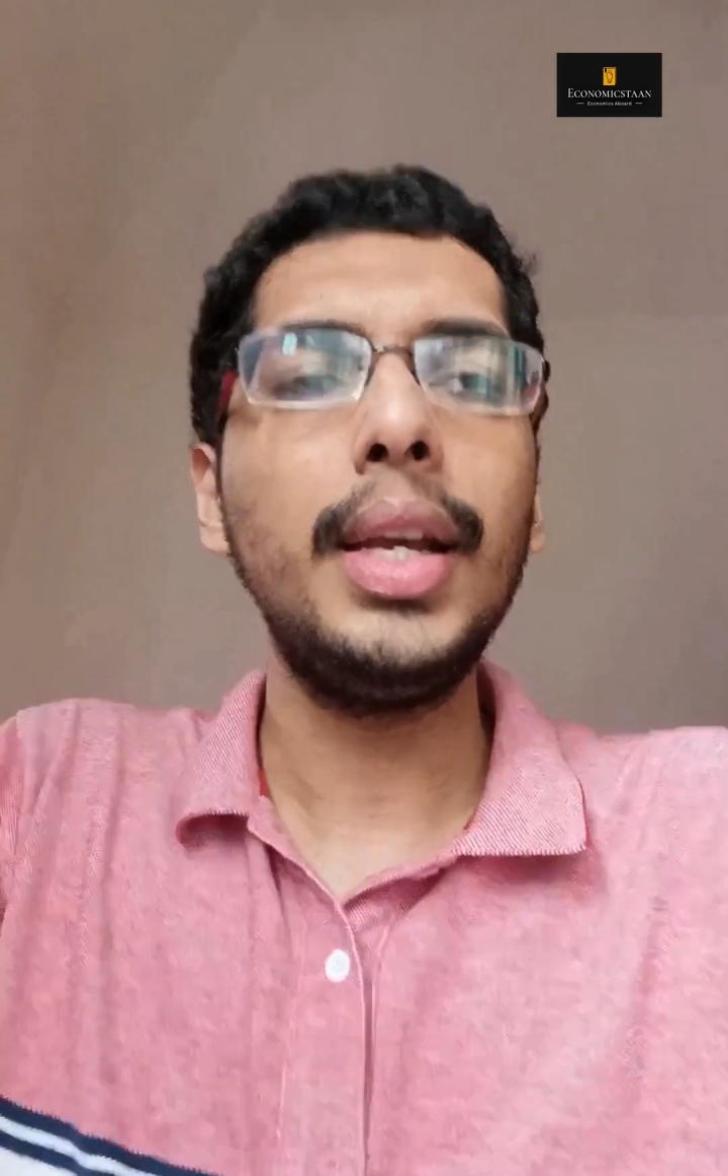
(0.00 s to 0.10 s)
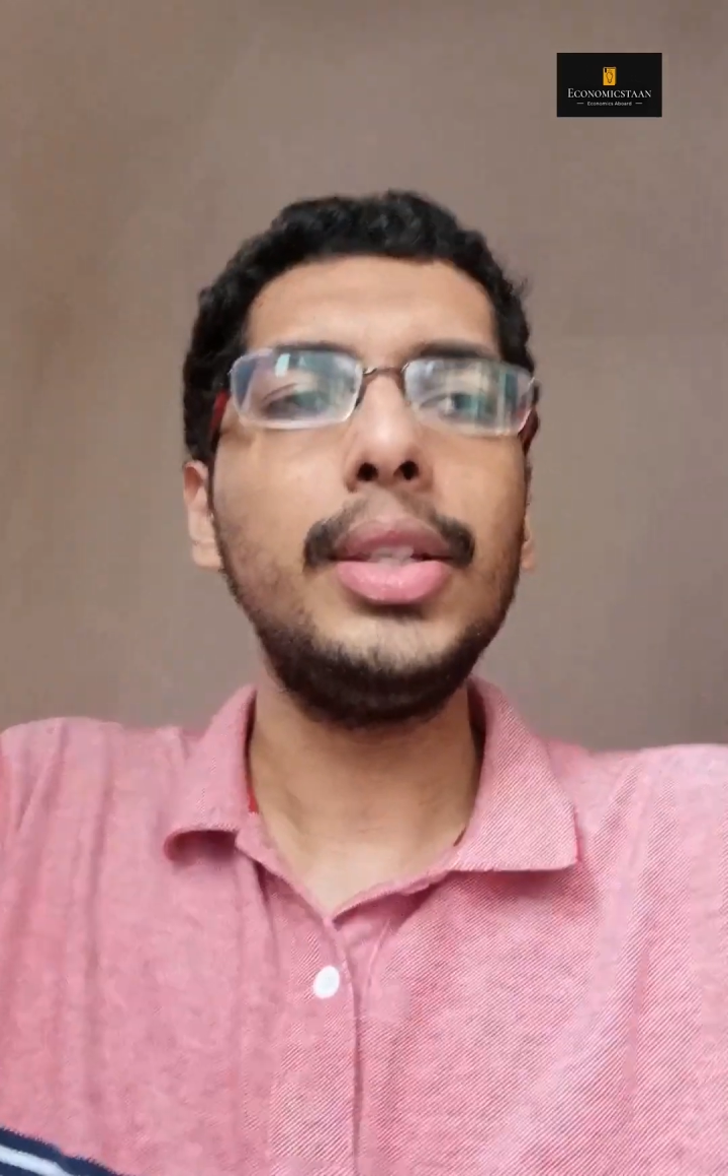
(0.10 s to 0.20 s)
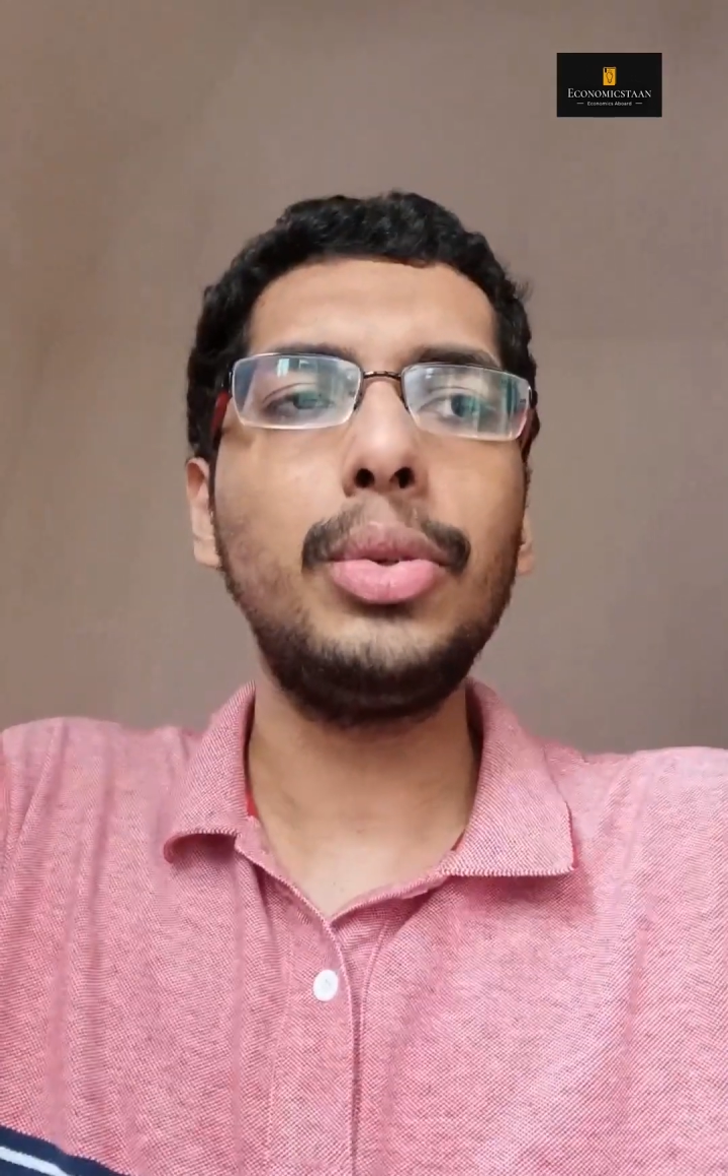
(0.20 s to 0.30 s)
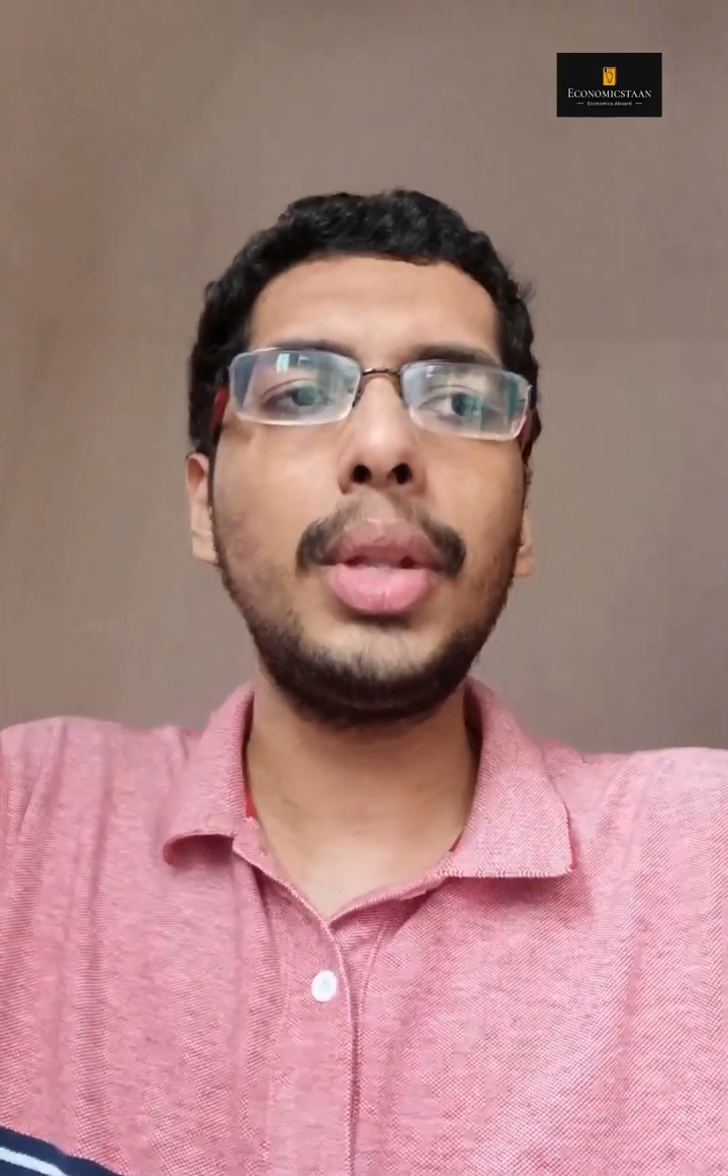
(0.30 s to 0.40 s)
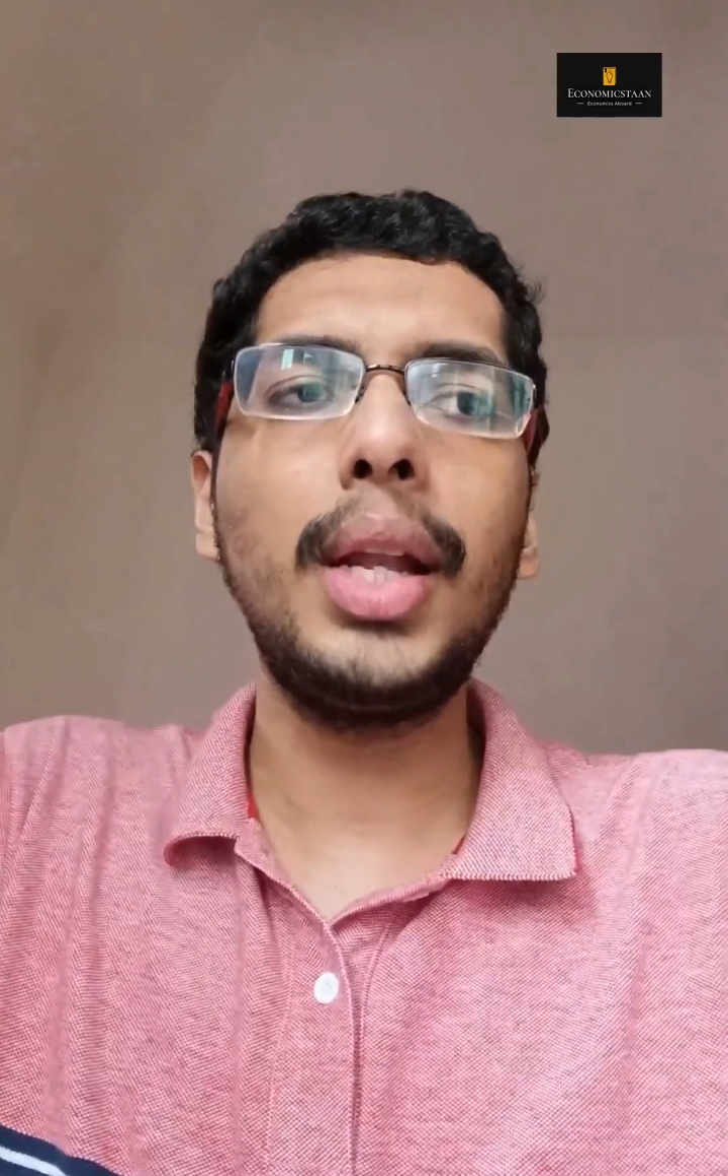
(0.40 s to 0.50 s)

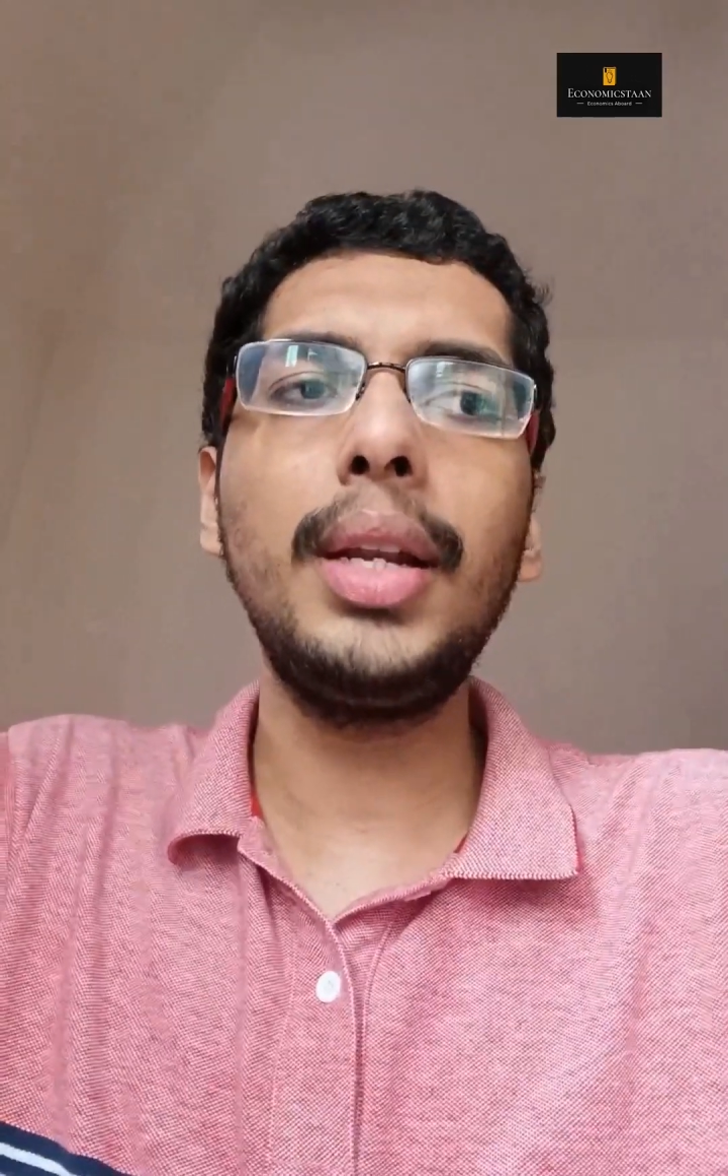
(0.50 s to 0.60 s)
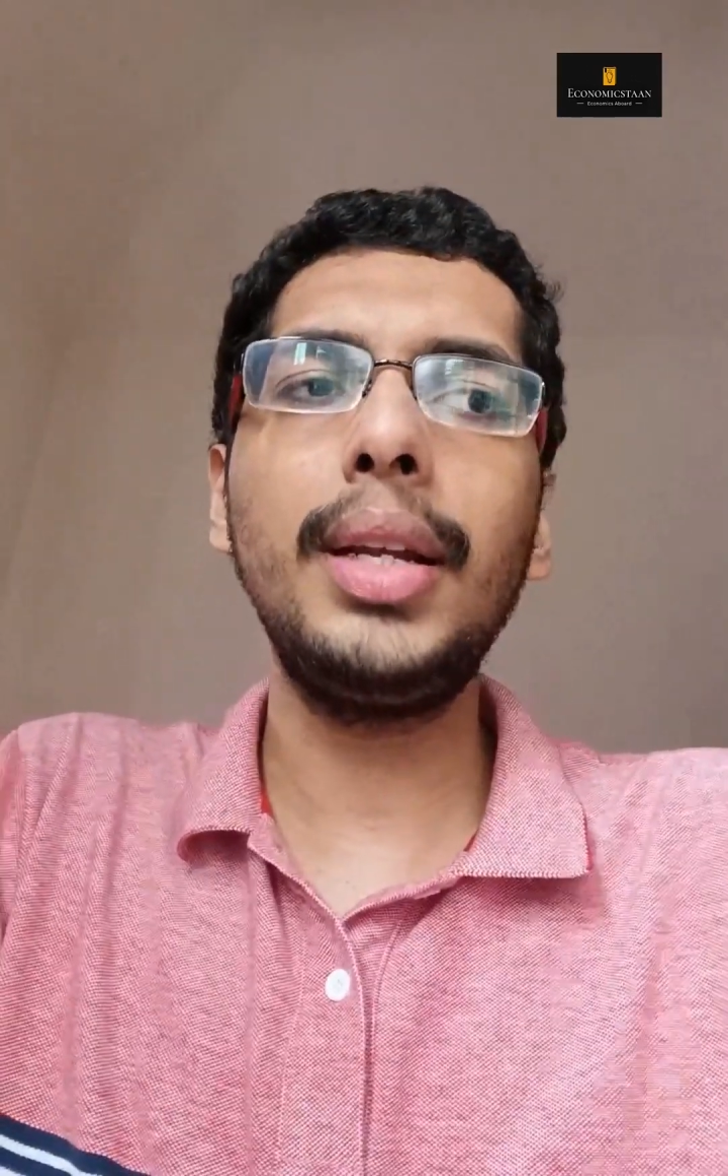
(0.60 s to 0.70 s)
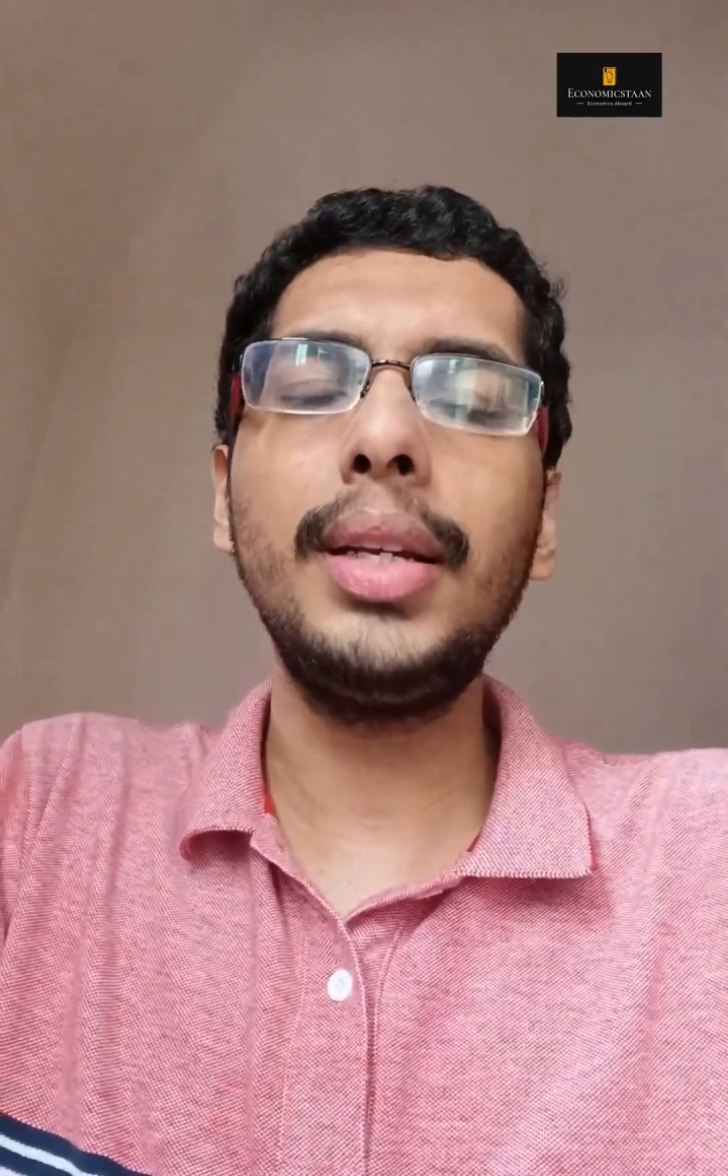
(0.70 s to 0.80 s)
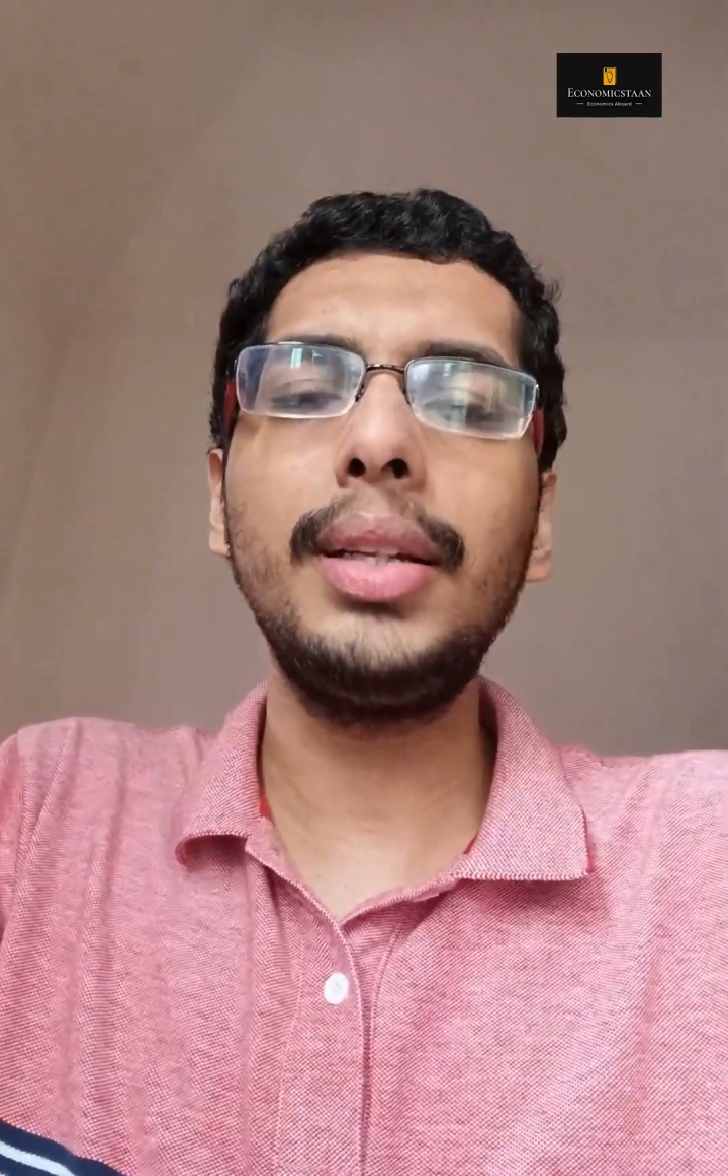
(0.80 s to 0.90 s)
so that